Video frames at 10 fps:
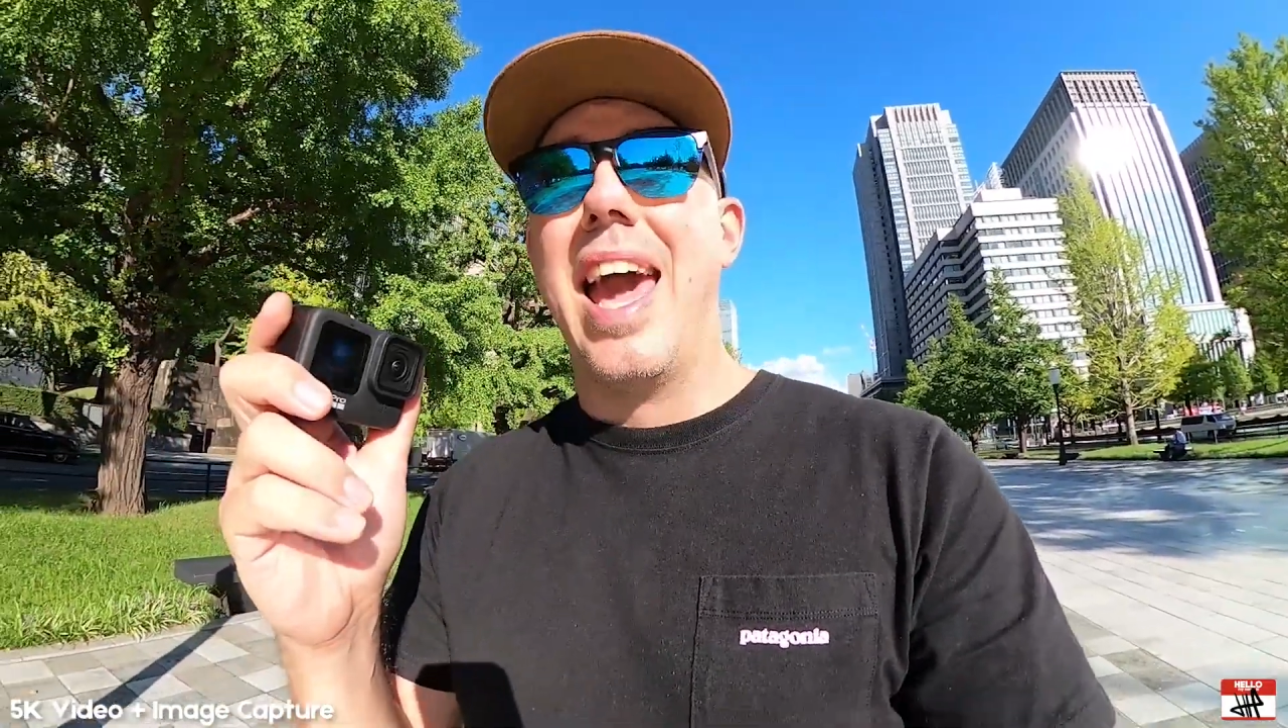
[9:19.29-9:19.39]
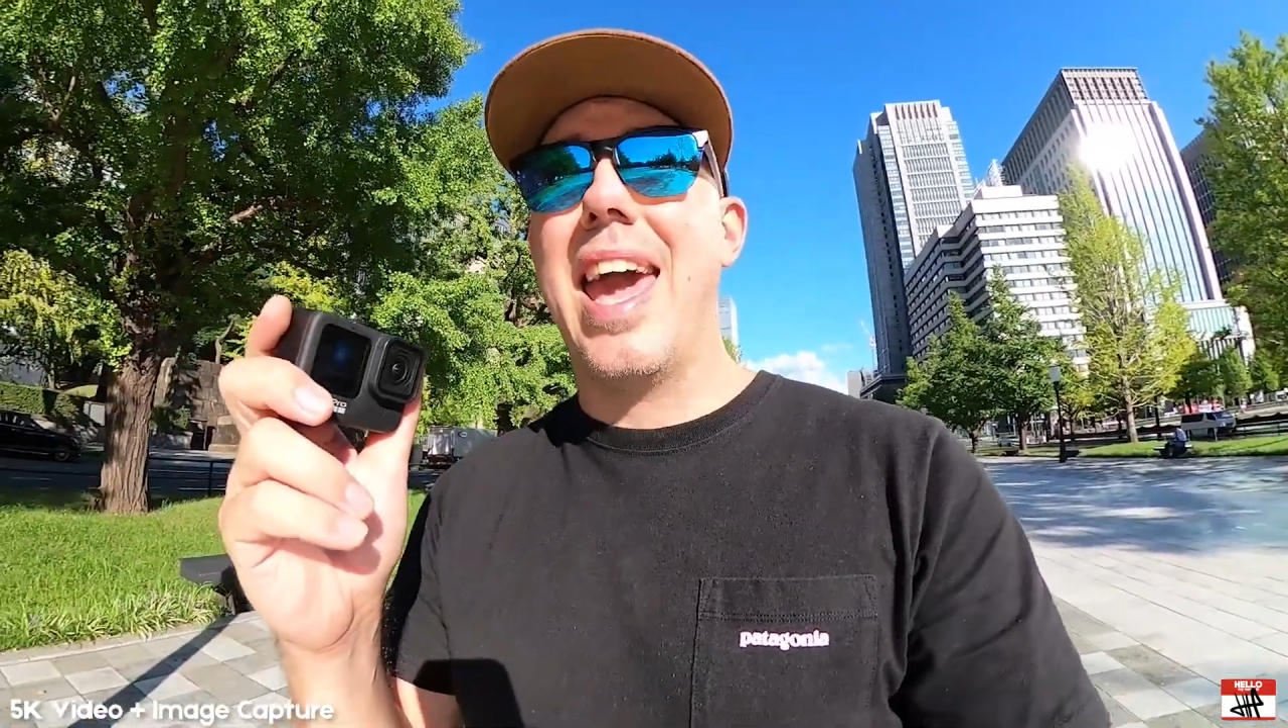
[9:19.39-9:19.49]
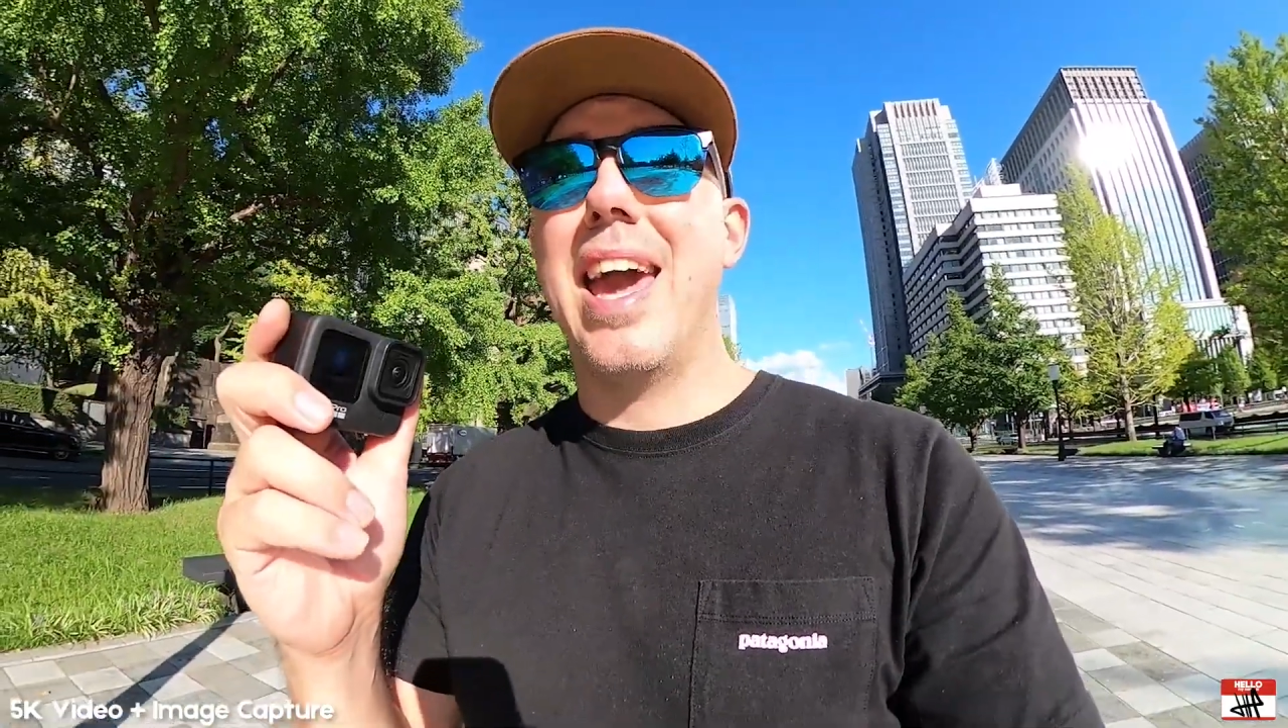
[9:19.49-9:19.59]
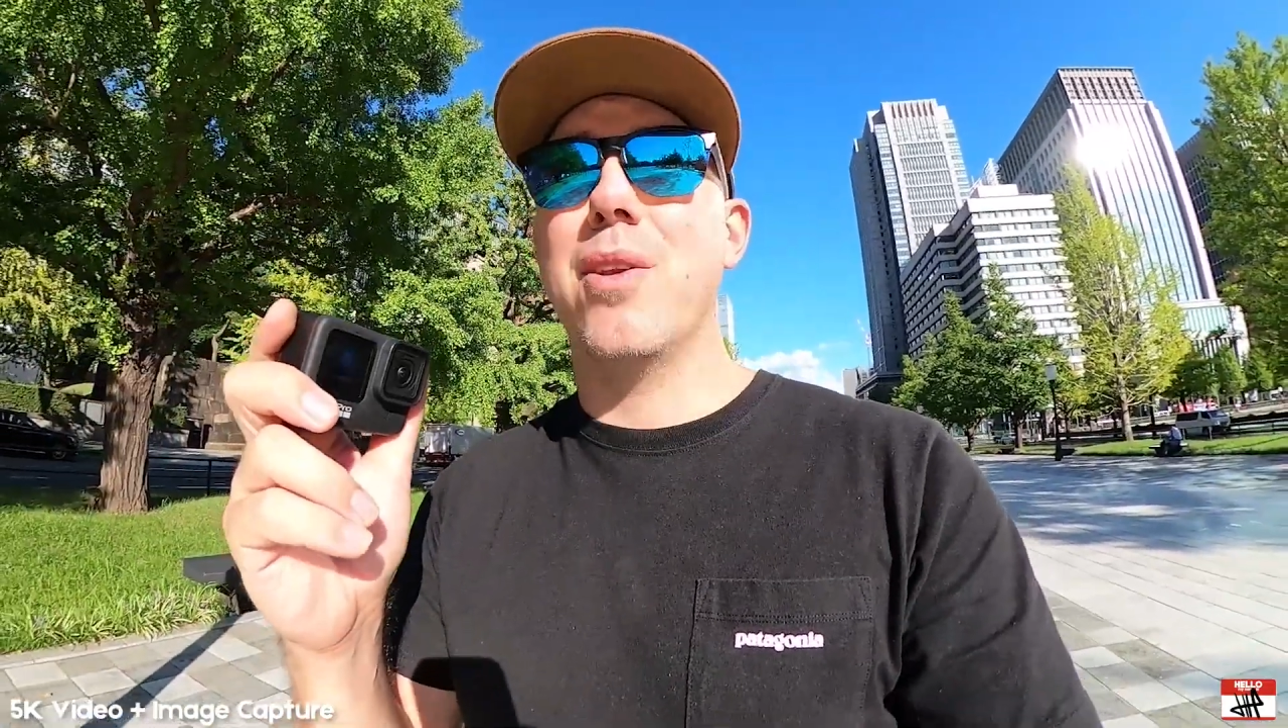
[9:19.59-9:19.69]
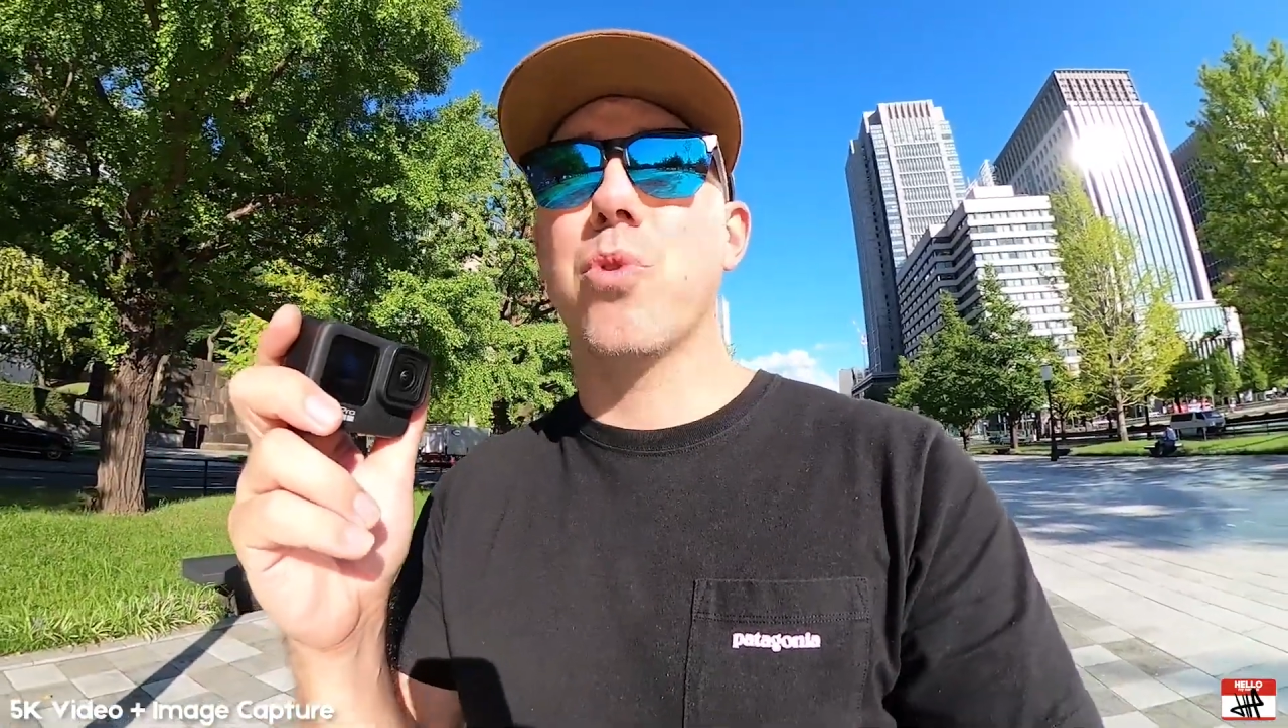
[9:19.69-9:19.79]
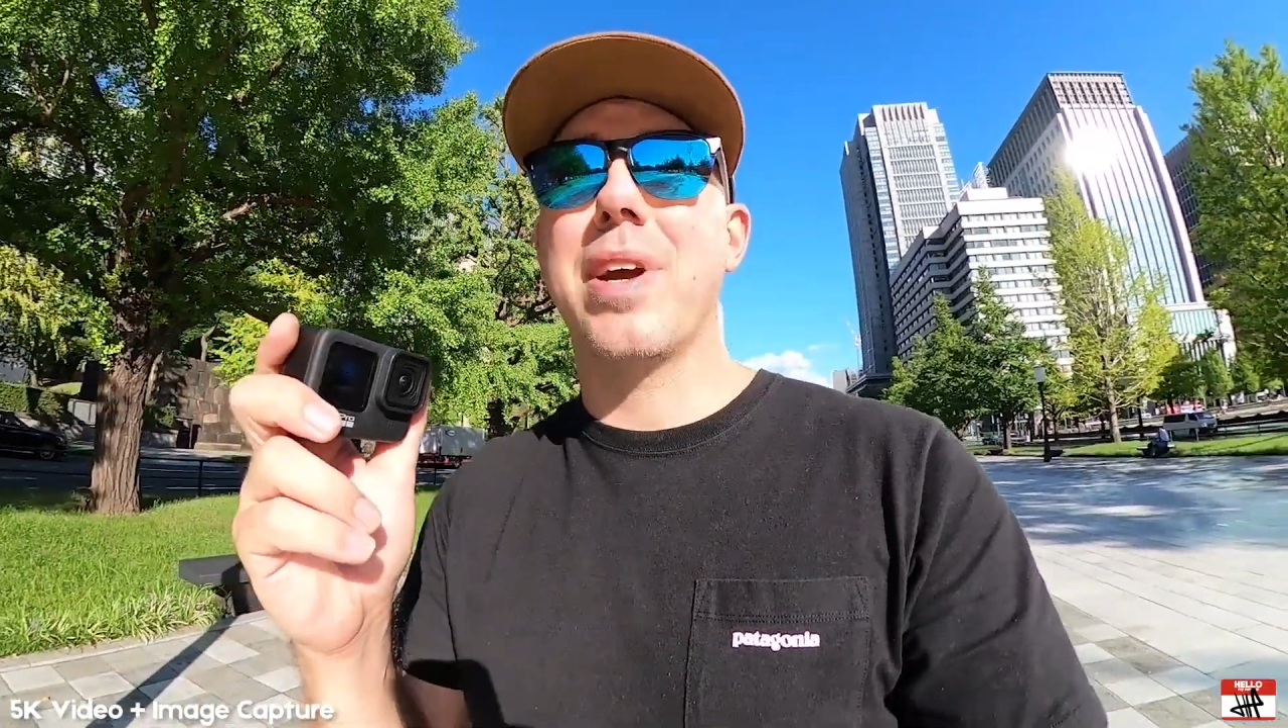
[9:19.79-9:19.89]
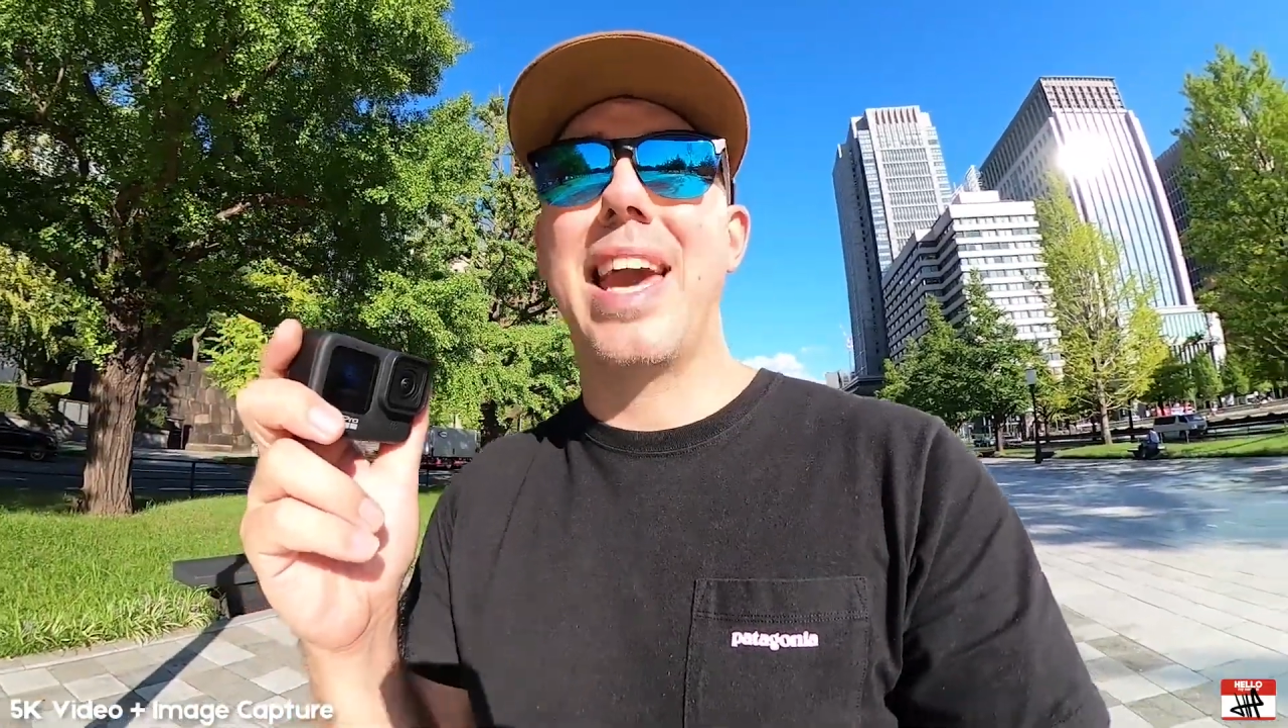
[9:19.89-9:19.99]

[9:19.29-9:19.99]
And we're